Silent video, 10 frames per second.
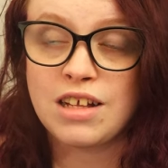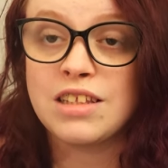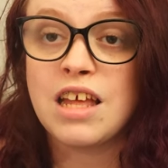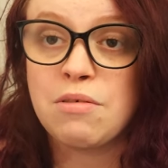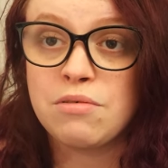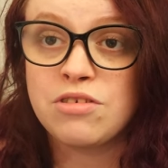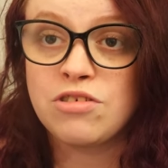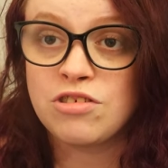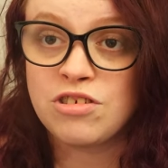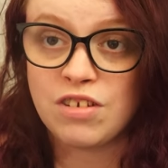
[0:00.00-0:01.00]
and they was
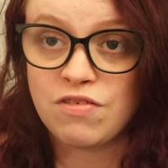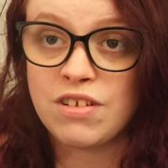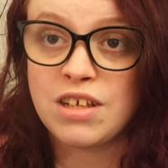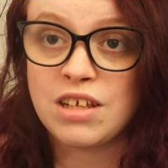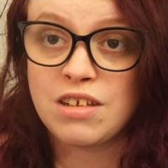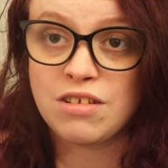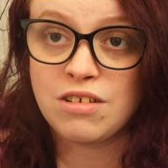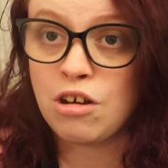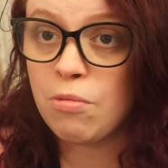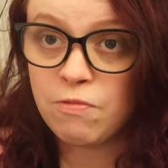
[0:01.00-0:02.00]
just generally
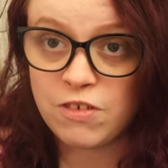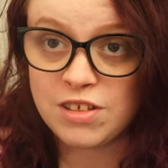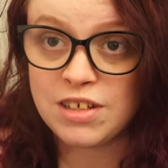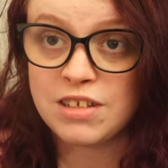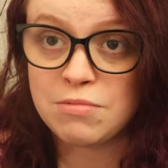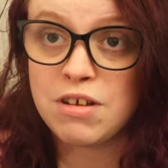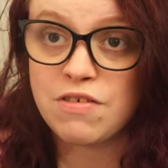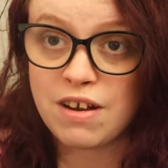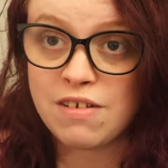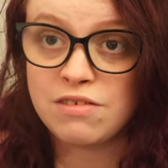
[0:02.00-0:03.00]
comforting to be
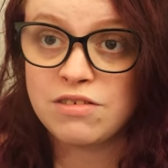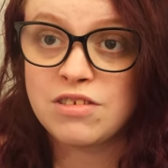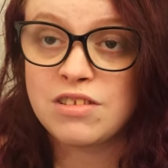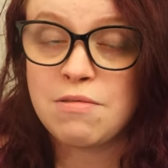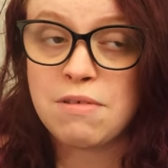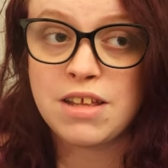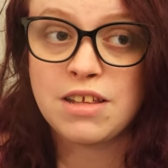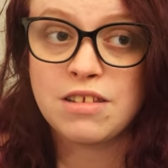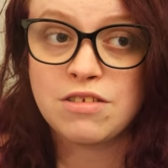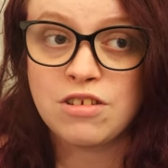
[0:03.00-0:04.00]
around. They
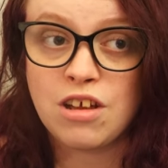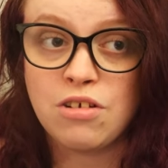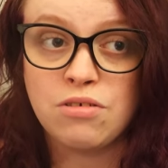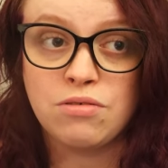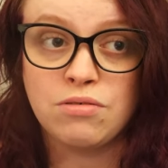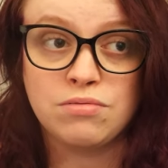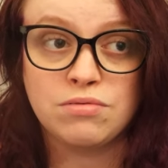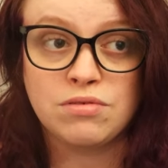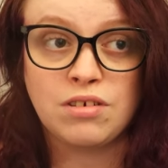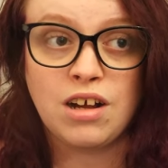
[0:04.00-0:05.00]
made it
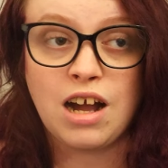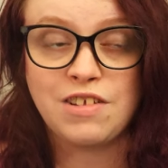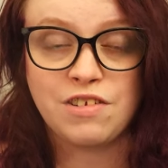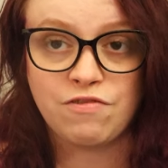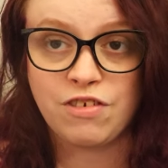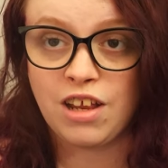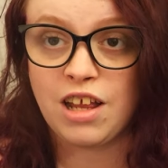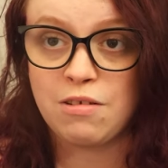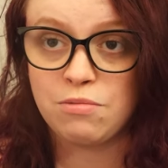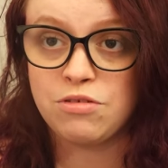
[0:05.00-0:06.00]
so I didn't feel
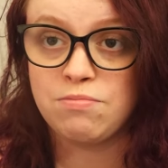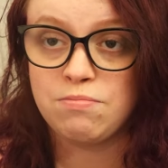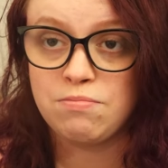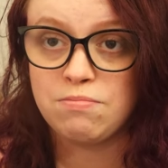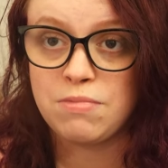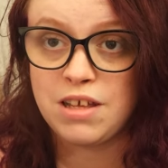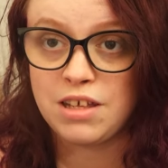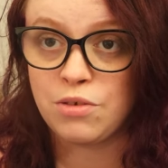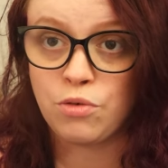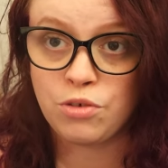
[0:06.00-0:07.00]
like I was
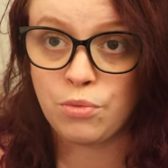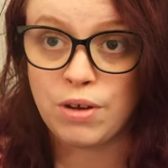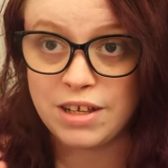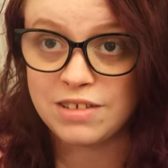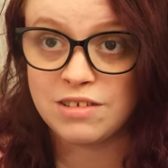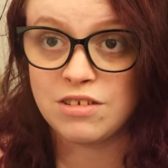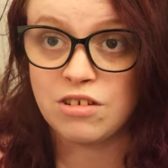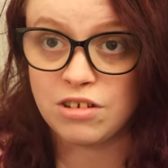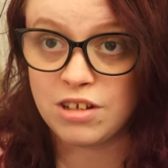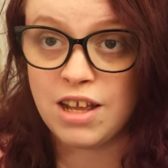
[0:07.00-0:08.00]
being quizzed
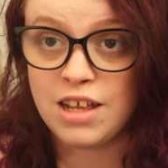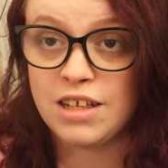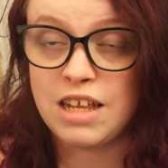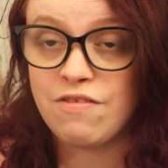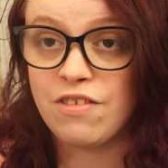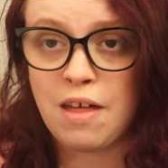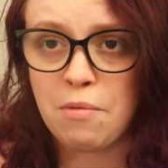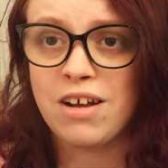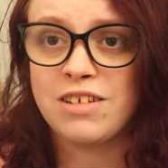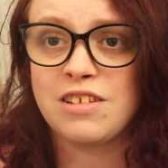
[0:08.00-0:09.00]
on it, even though they
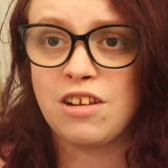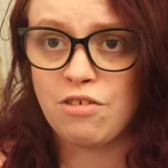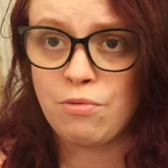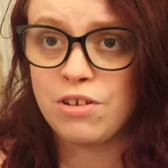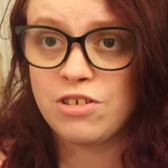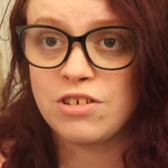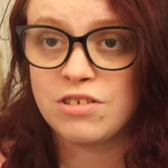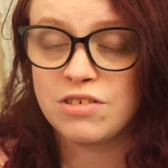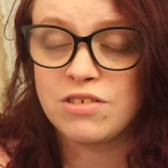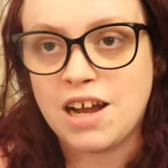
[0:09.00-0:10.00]
were asked a lot of
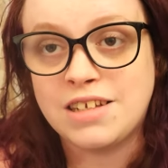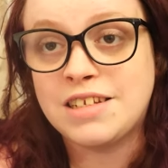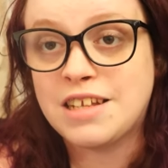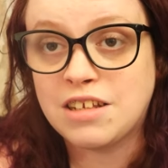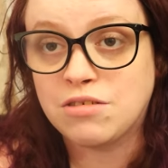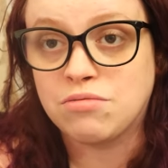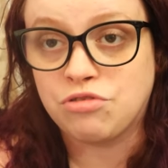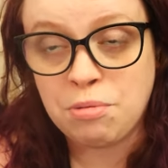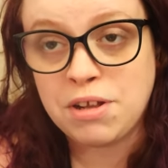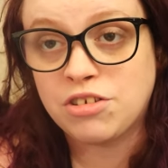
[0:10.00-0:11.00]
questions. I did end up
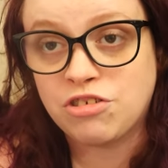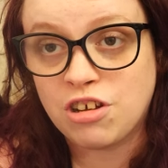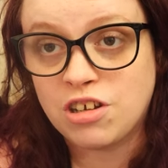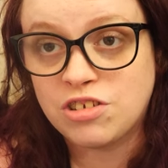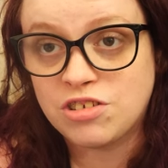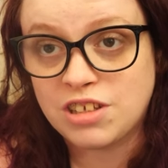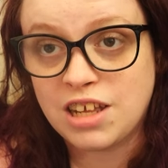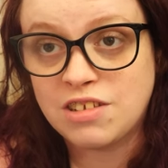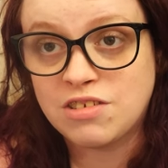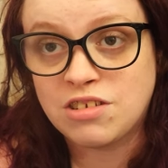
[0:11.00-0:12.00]
dropping charges
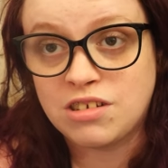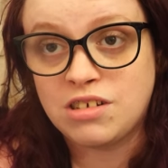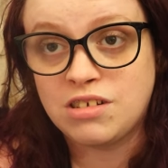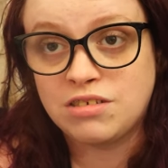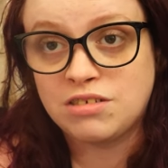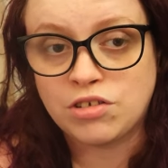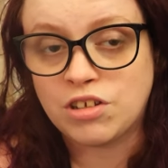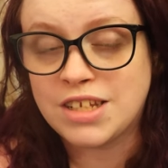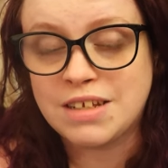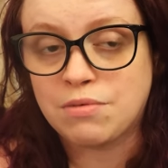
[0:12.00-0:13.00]
against her because
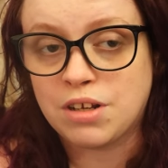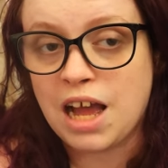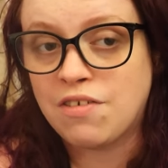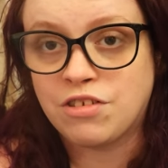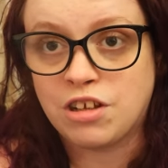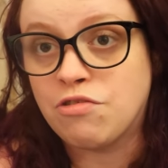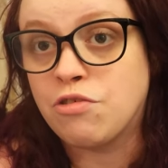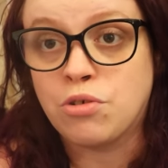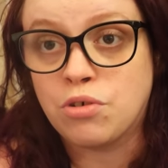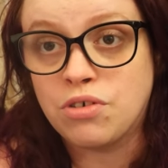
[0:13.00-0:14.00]
I didn't want to have to go
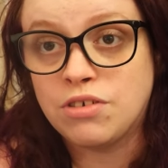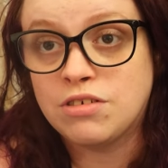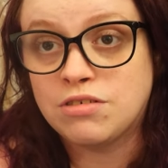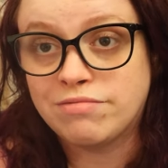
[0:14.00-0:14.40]
through court